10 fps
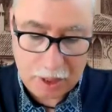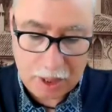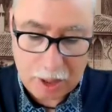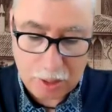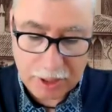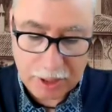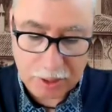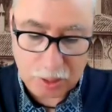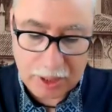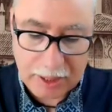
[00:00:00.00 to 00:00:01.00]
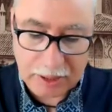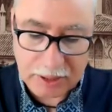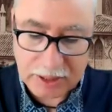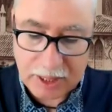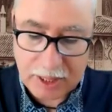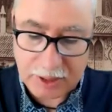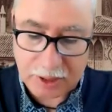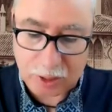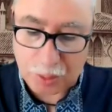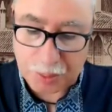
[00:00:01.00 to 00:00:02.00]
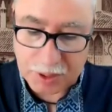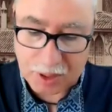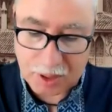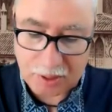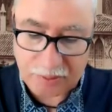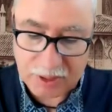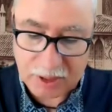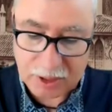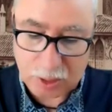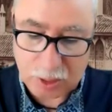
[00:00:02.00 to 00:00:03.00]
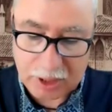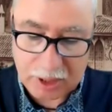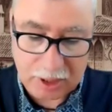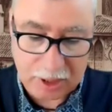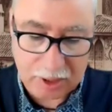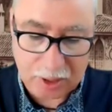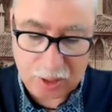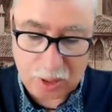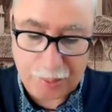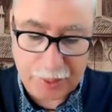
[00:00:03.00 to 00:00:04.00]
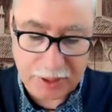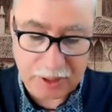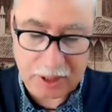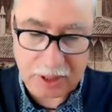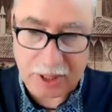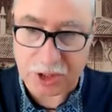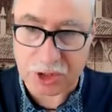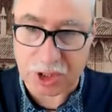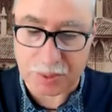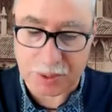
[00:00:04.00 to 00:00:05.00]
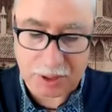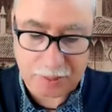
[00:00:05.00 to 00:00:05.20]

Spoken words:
How can Ukrainians' ethnic groups with historically complex relationships